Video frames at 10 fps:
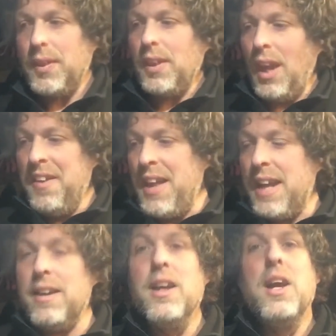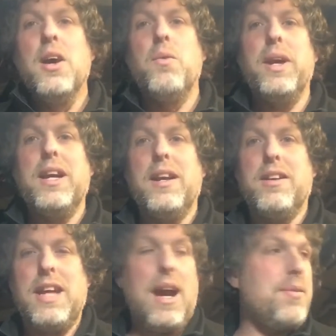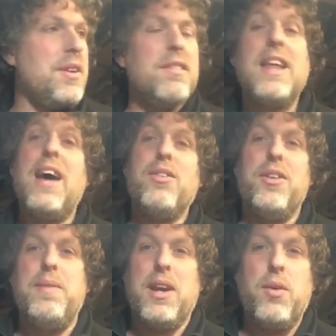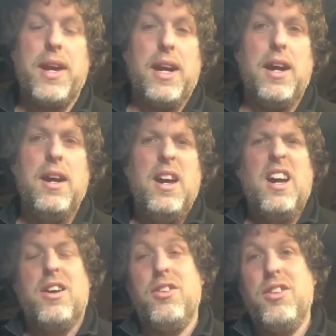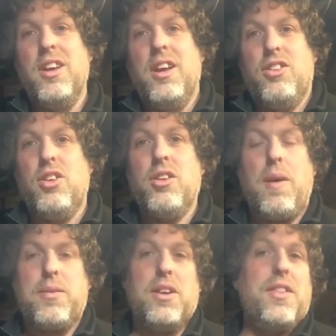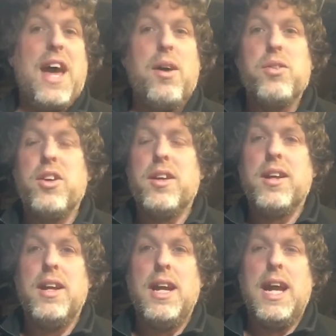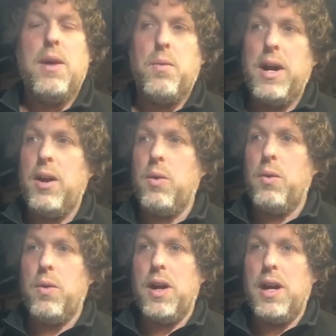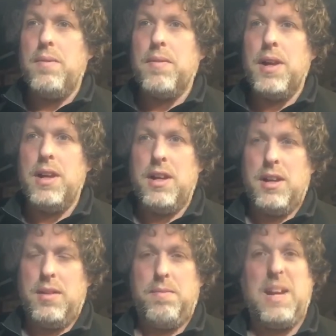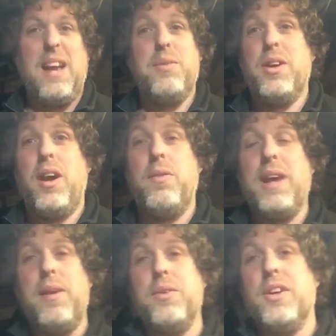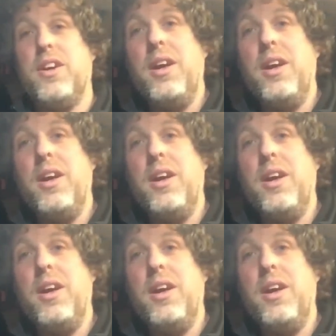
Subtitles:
and then we can get up to this 1,000 a bit quicker, because as soon as I'm up to 1,000 it will I'll be able to